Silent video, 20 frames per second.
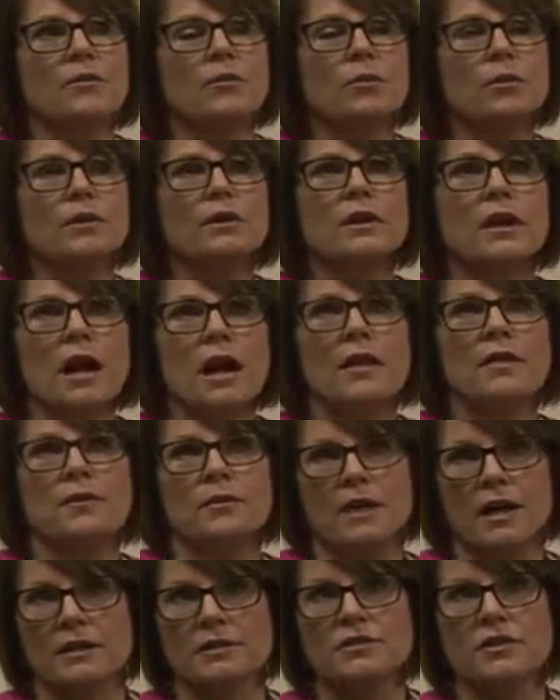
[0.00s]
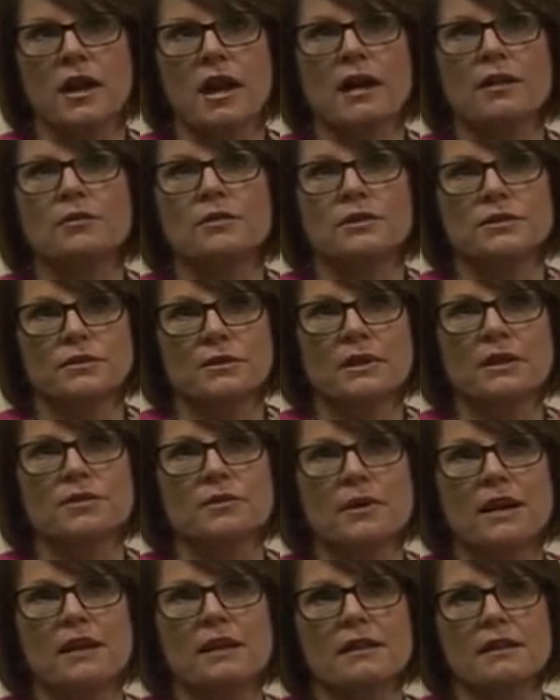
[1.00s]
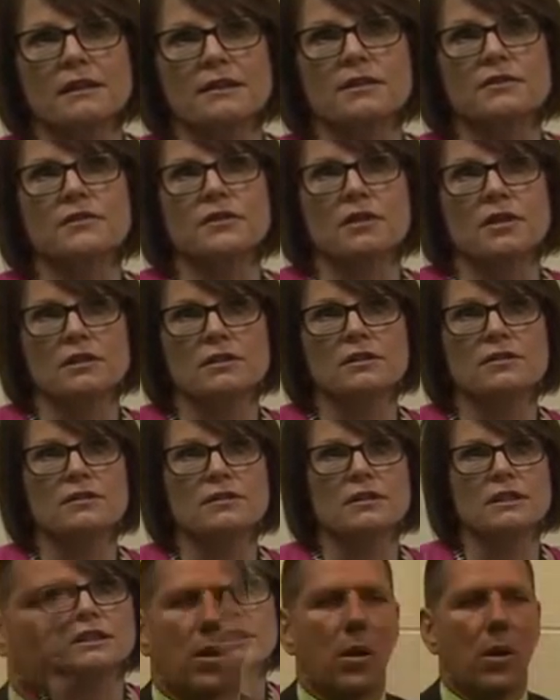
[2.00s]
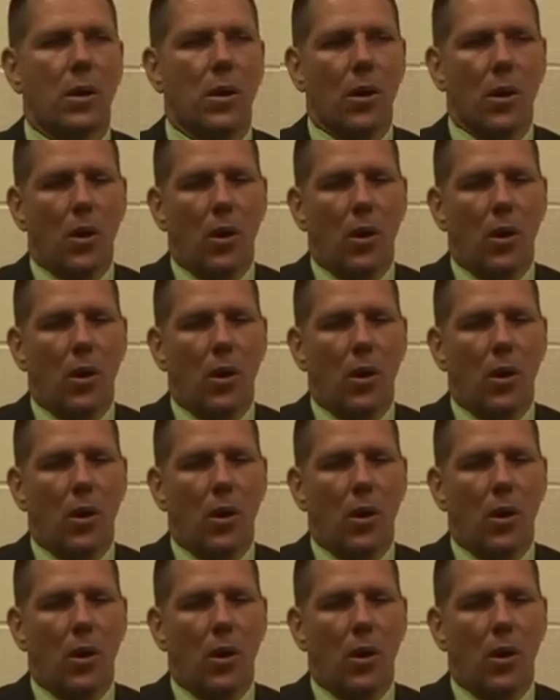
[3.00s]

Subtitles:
we're on the right track, we're doing the right things for our students.